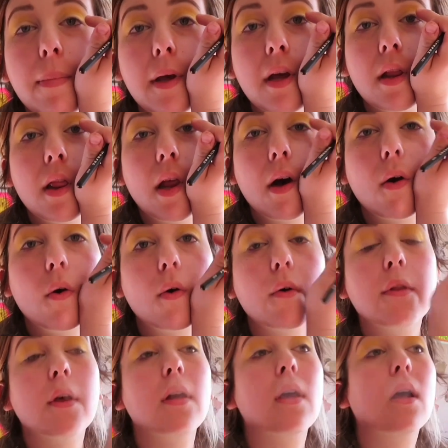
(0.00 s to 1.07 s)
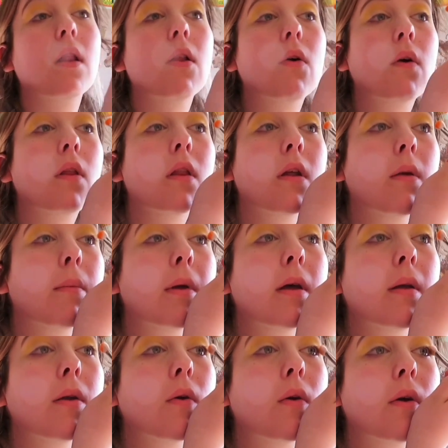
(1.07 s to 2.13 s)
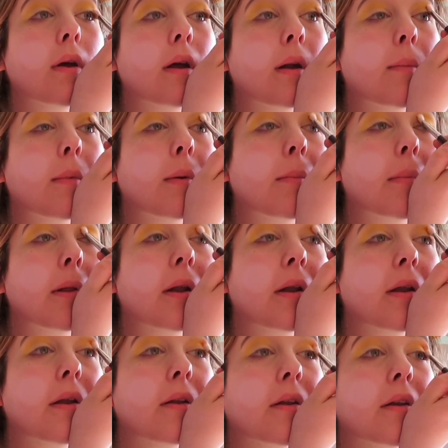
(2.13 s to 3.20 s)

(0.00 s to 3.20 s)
below the yellow a little bit. And I'm going to blend it